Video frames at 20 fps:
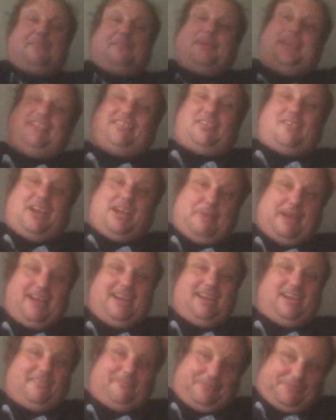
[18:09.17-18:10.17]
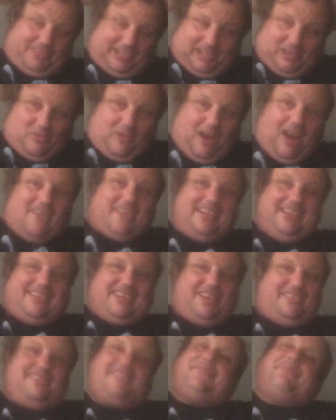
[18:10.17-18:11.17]
being surrounded by like growling
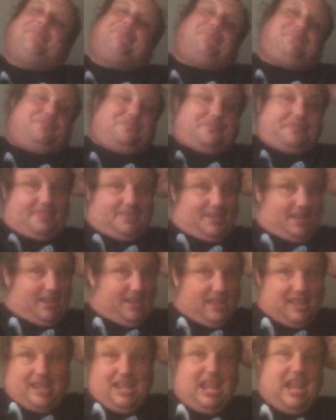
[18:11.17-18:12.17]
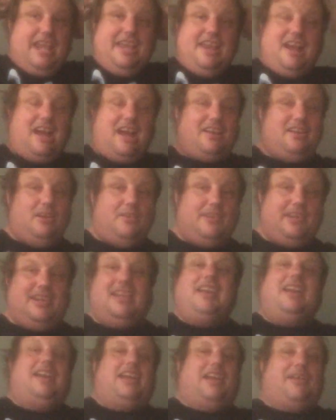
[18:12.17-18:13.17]
sounds, and not
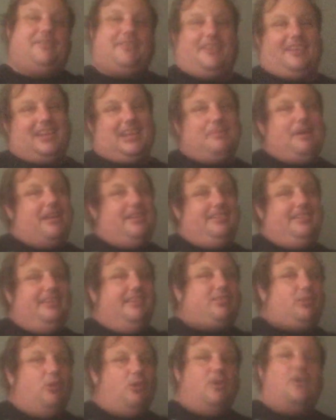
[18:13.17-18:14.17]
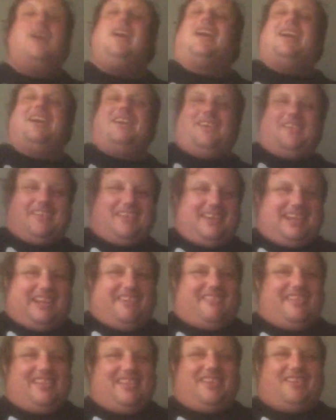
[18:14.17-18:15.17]
knowing if they're going to come out of this hole or they're going
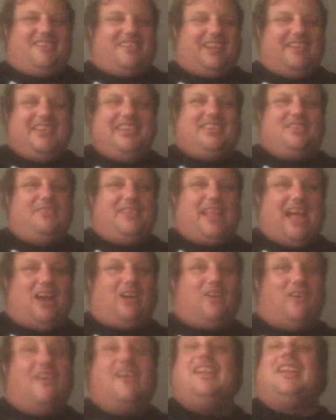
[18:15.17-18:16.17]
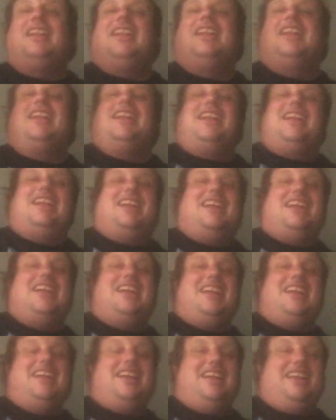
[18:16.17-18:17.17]
to come in through that hole.
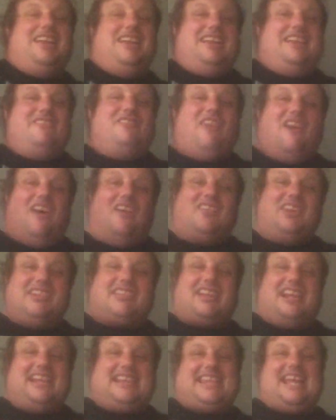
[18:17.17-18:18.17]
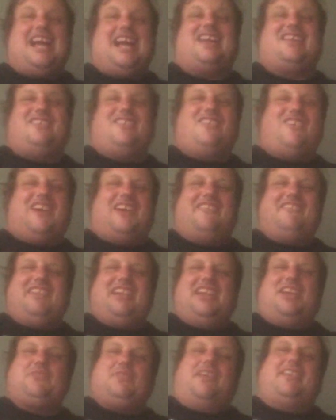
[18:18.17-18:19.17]
Moments like that are what
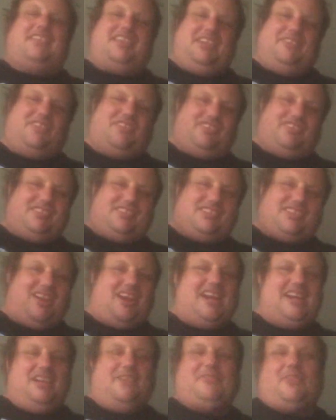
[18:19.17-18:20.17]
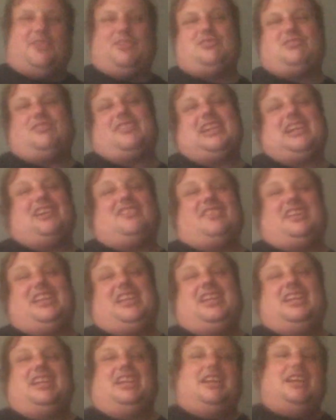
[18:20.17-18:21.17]
make Resident Evil shine in virtual
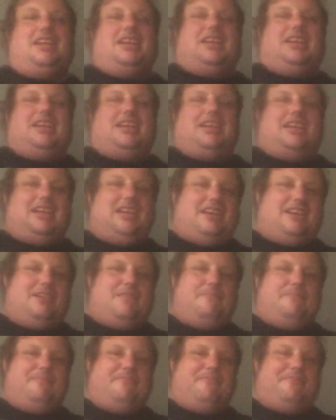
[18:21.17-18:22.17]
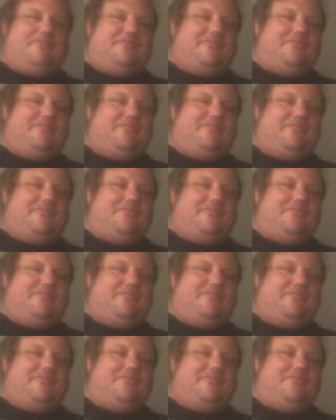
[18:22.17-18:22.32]
reality. And